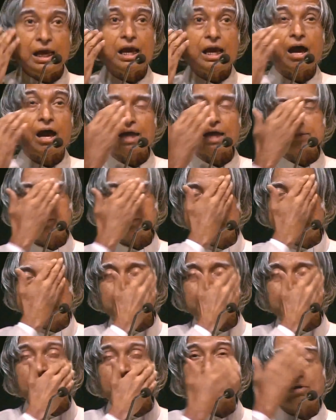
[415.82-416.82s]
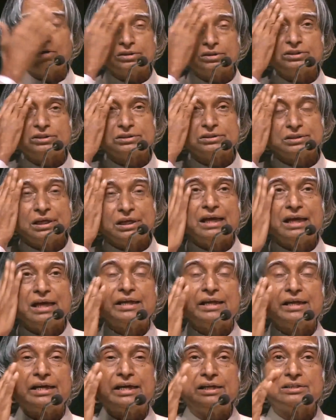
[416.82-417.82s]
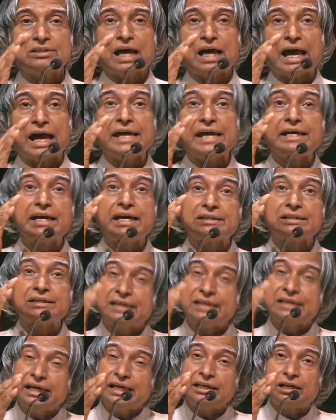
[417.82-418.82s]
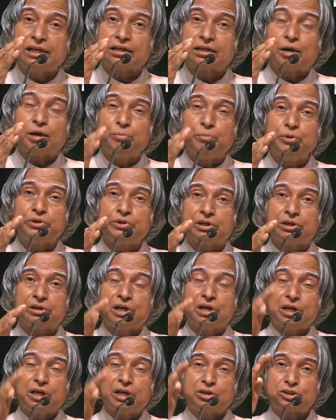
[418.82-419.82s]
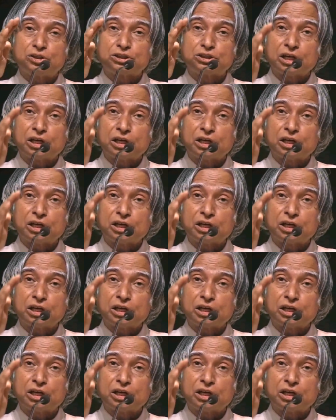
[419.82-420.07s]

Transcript: They asked me to launch. That is, I can say to the computer to